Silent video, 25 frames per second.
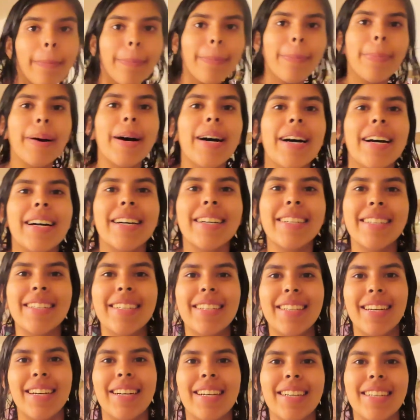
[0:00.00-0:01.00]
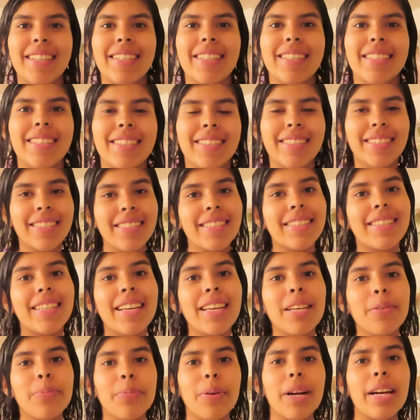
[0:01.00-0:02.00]
But guys,
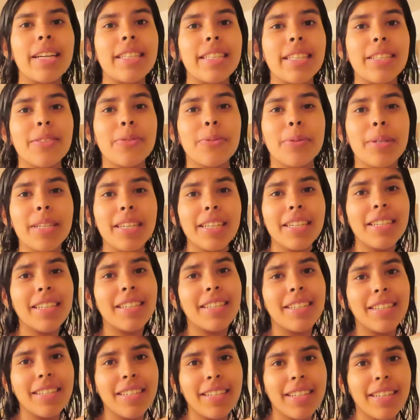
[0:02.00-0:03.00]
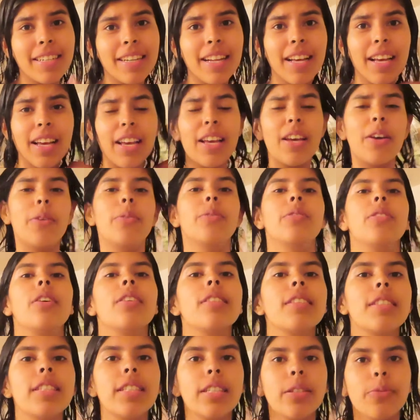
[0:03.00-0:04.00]
today practice went good. It was
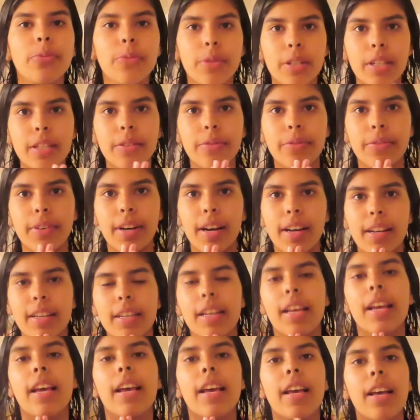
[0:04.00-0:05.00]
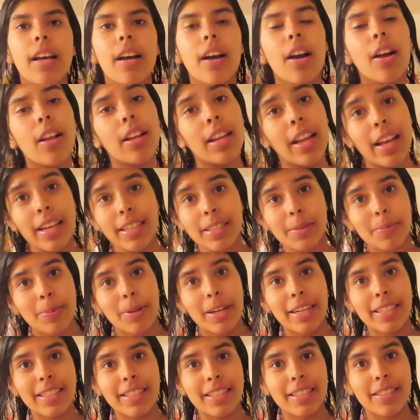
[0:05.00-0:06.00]
honestly really fun. Our last
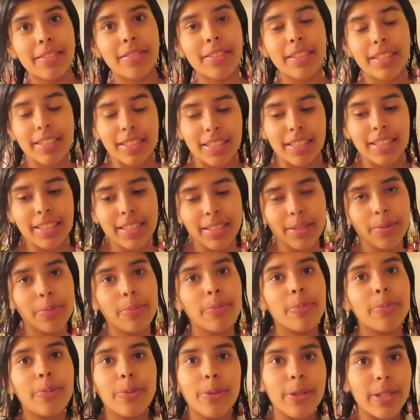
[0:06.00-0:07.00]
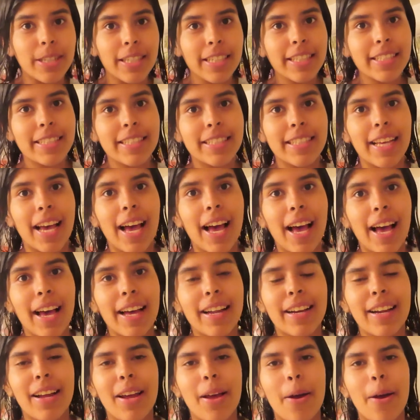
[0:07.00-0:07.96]
practice of the season, pretty sad.